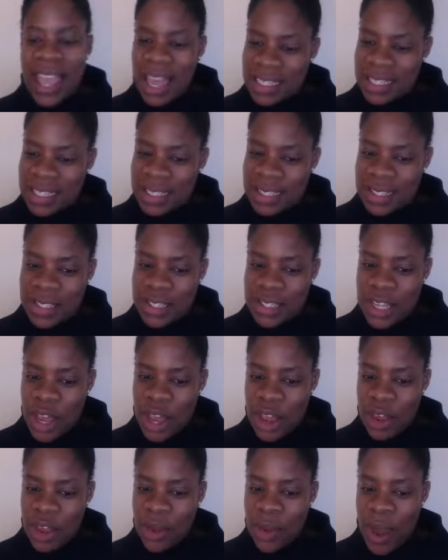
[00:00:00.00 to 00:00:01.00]
Yes,
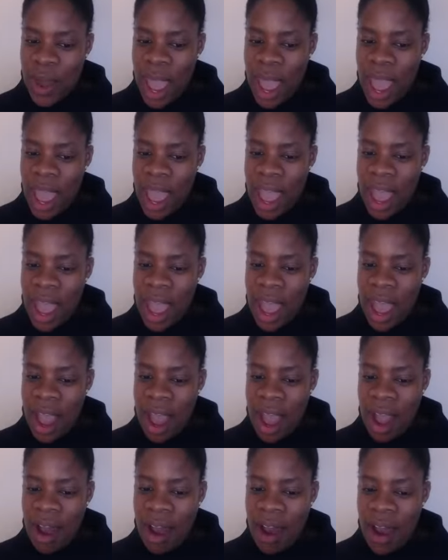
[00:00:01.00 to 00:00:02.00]
so
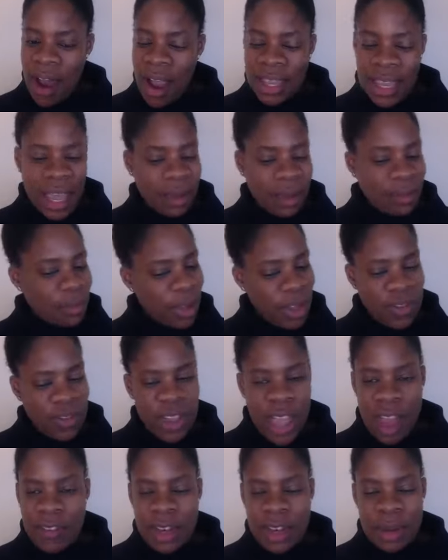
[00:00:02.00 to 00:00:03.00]
yeah,
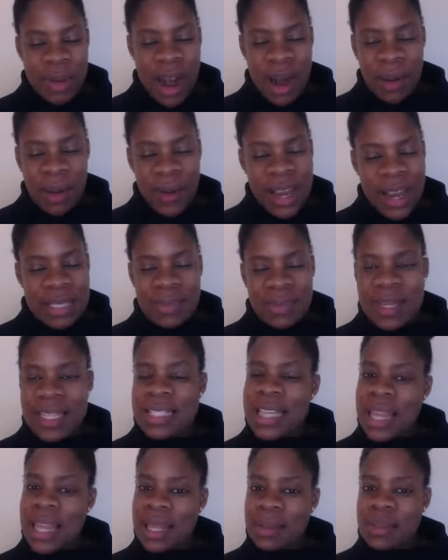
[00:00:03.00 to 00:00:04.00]
if you have any prayer requests,
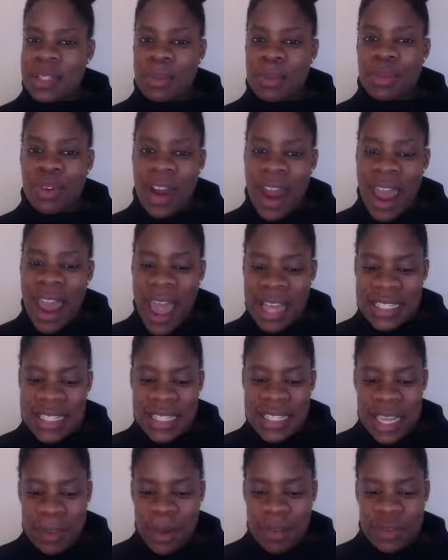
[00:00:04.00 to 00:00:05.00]
please send them to
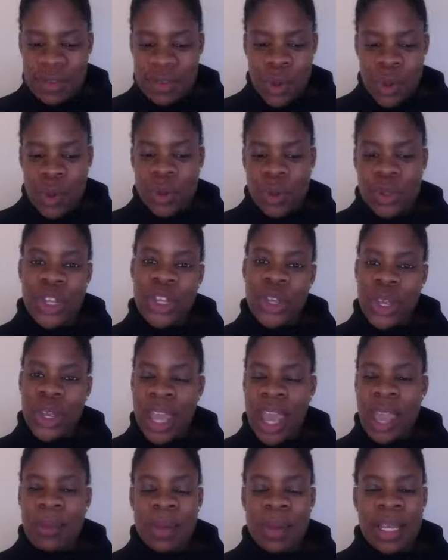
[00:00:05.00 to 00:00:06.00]

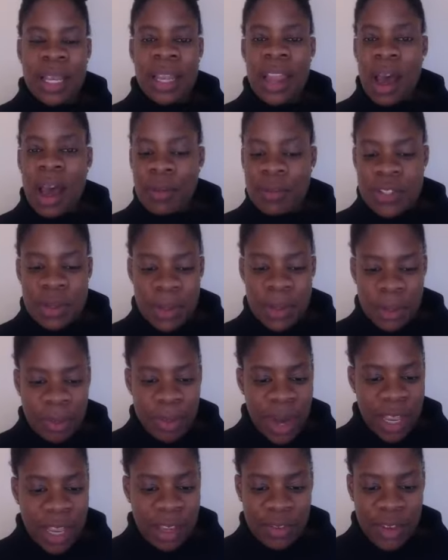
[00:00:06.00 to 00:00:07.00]
prayer@cmf.org.uk. We'd love to be
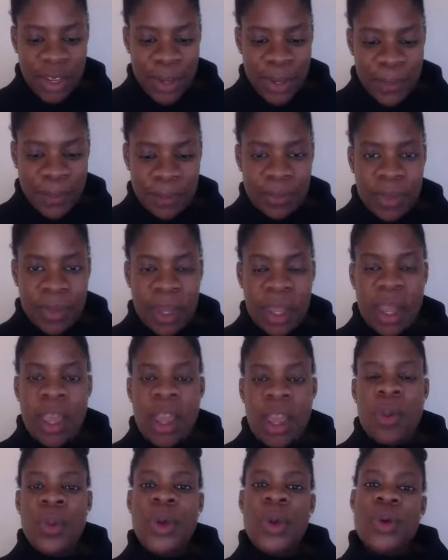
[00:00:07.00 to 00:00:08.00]
praying for you.
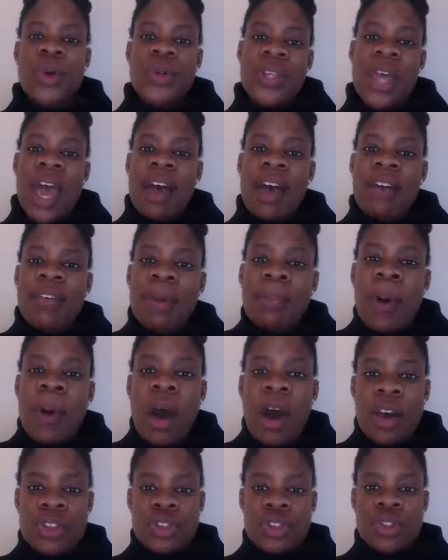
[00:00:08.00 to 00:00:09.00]
We also have a
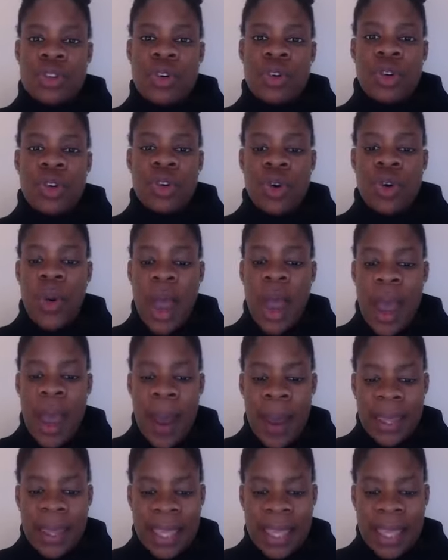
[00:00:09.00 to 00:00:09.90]
pastoral